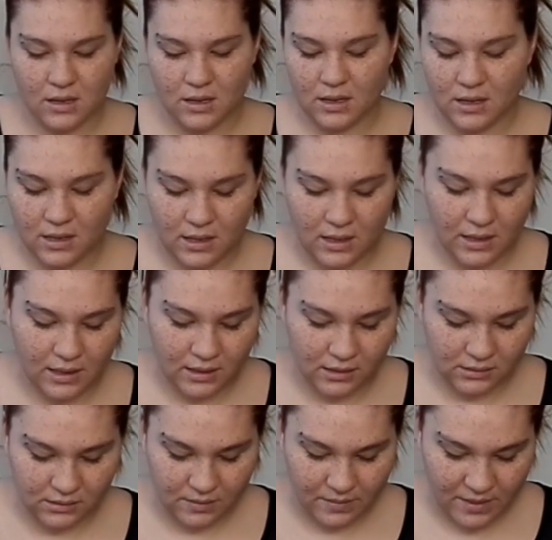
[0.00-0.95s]
It
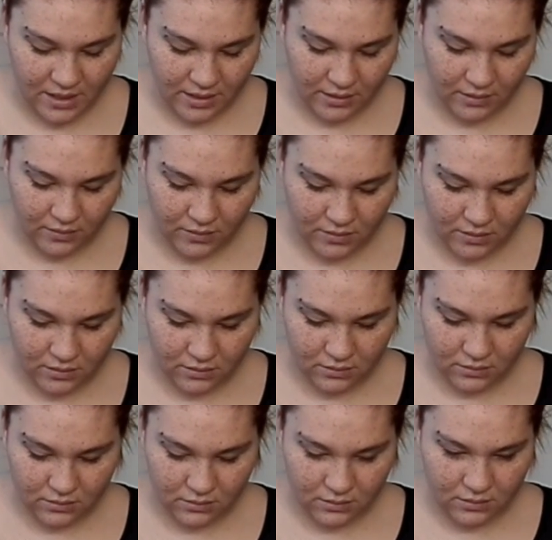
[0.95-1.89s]
has the
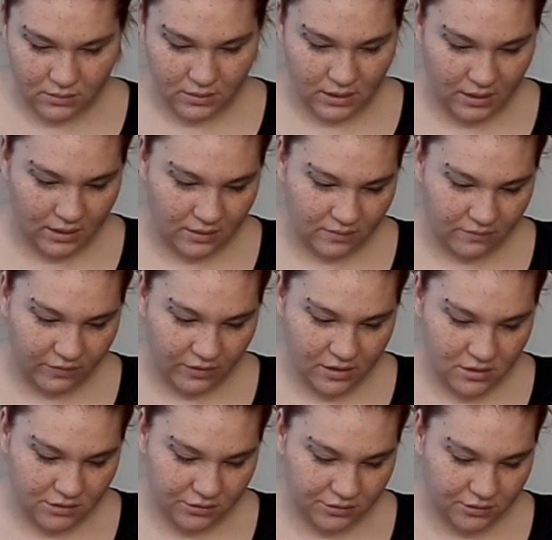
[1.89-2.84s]
manual in
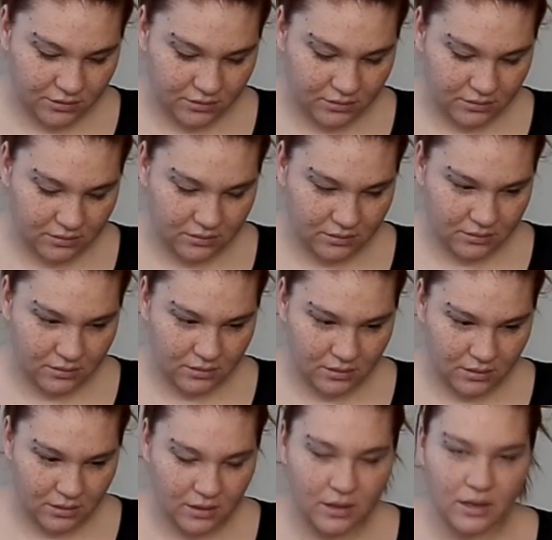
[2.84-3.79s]
French
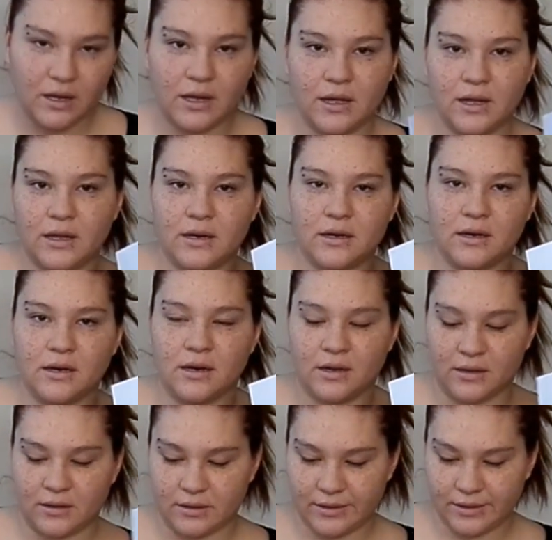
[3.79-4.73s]
and in
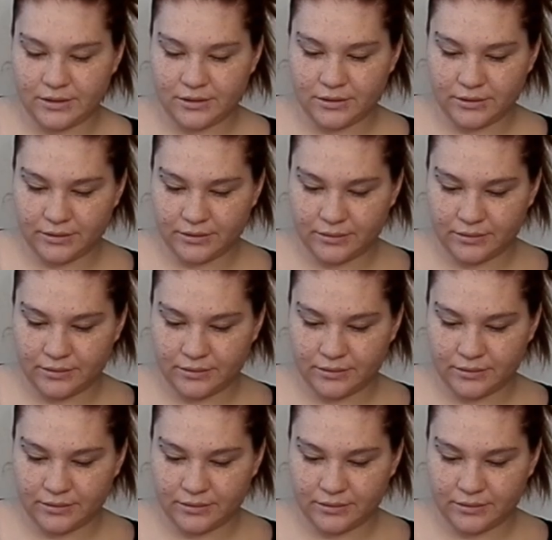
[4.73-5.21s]
English.